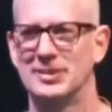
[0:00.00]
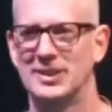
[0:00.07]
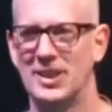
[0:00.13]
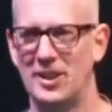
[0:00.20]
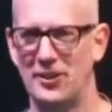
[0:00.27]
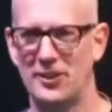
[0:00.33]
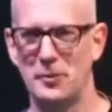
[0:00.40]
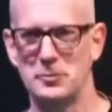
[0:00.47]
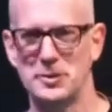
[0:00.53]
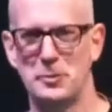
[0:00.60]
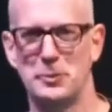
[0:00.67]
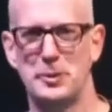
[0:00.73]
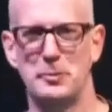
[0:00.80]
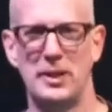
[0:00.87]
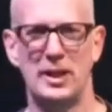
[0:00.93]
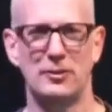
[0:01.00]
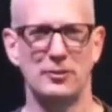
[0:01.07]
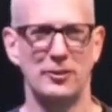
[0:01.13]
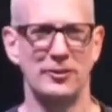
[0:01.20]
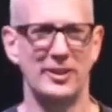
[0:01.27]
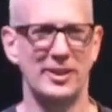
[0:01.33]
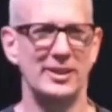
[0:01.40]
Got a thumbs up at the back
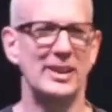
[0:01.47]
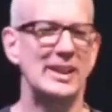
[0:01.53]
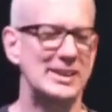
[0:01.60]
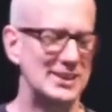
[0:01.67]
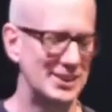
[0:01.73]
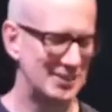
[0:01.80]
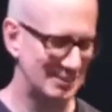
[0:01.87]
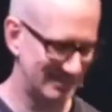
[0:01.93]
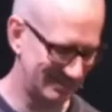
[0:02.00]
row there, I liked it.